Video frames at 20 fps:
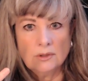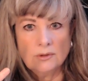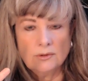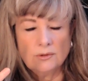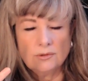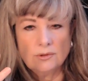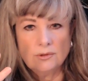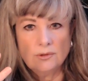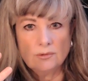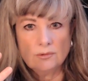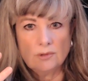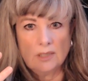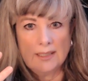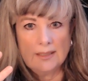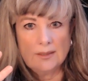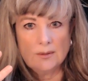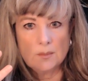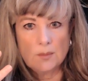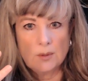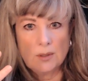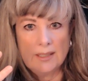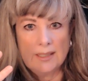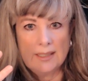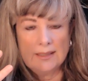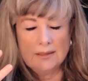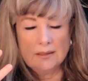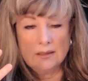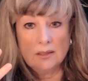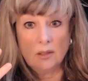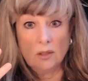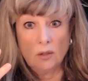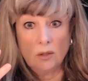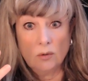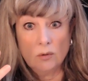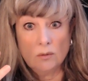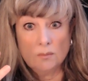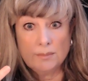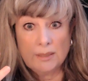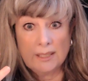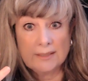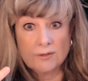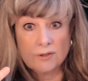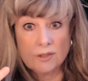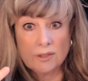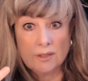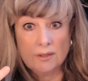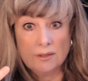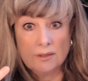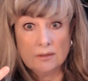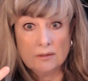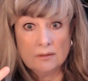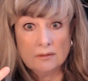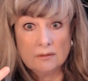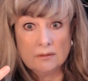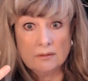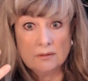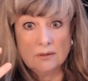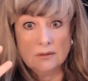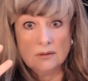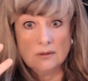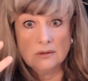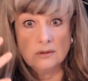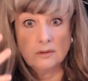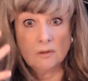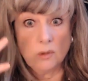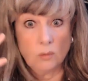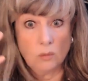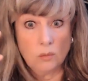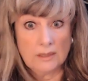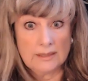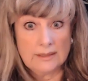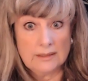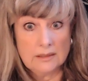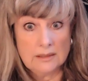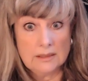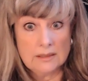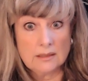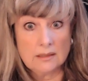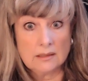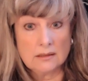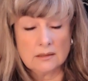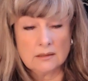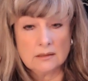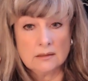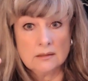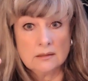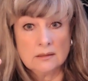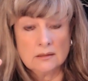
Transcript: through the right brain, the whole picture, the oneness,